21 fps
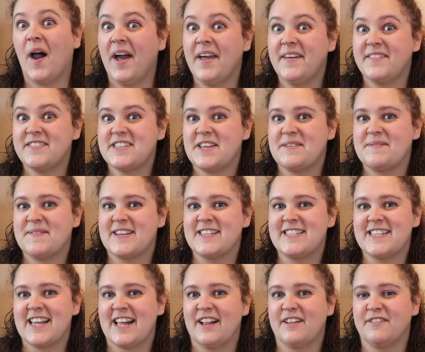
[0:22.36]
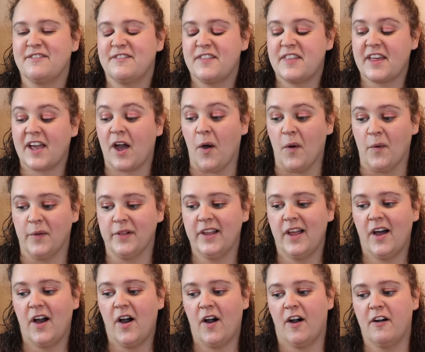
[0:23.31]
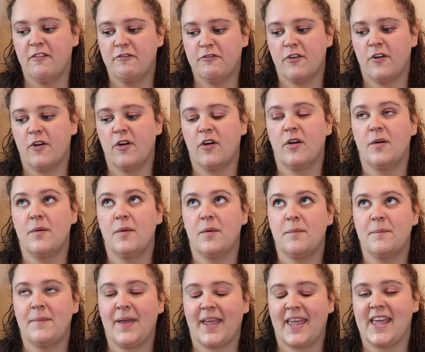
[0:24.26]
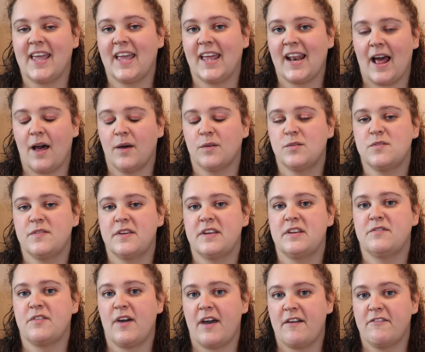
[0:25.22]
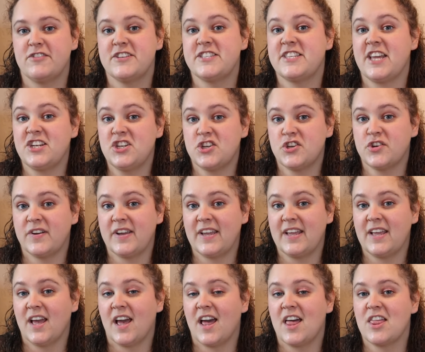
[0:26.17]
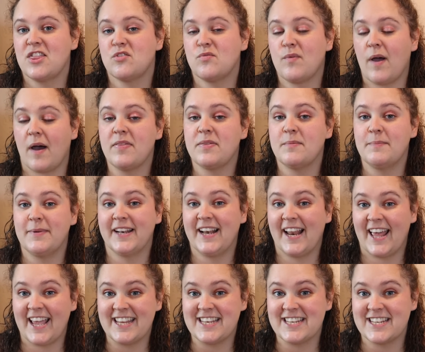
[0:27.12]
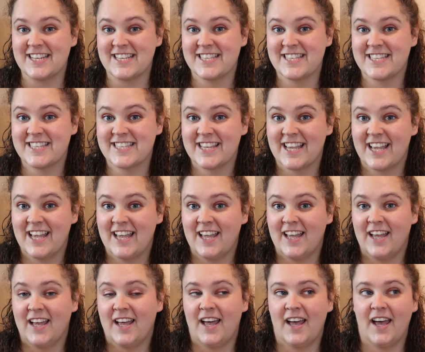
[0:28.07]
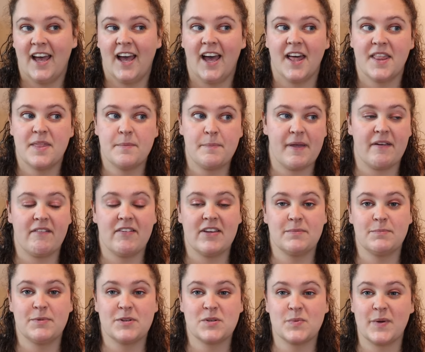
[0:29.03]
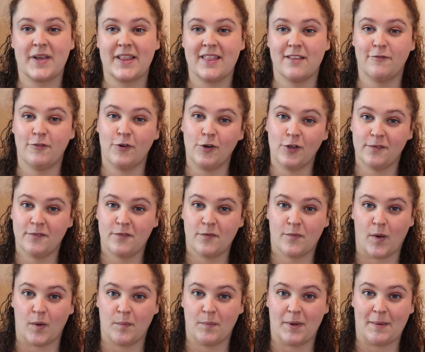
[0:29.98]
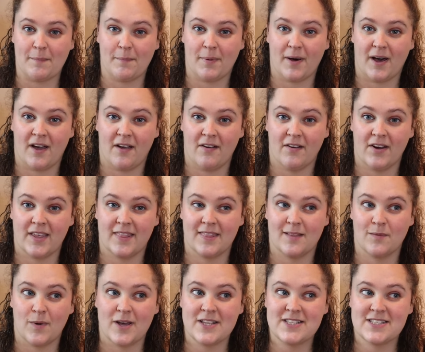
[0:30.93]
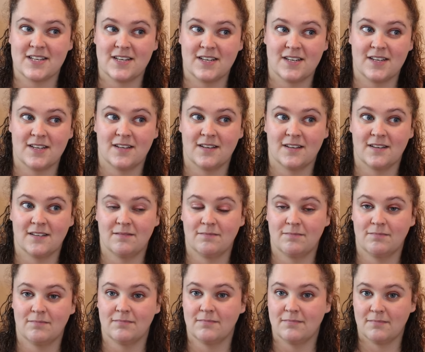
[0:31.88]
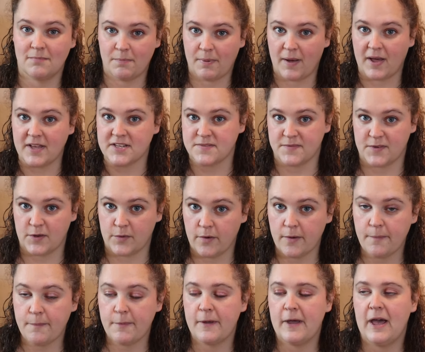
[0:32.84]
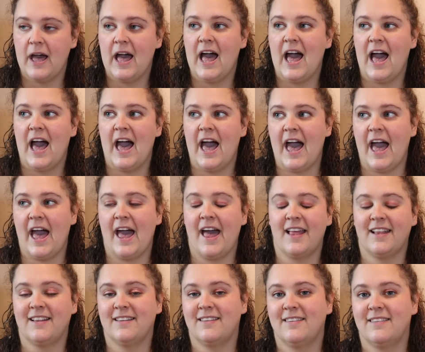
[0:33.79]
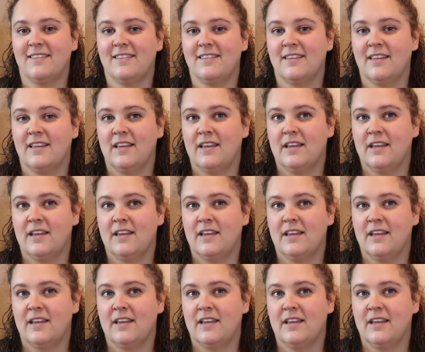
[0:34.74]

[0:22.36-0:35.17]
I have set myself the goal of making an outfit for every century throughout the Middle Ages, the period between the fall of the Roman Empire in the western part of Europe and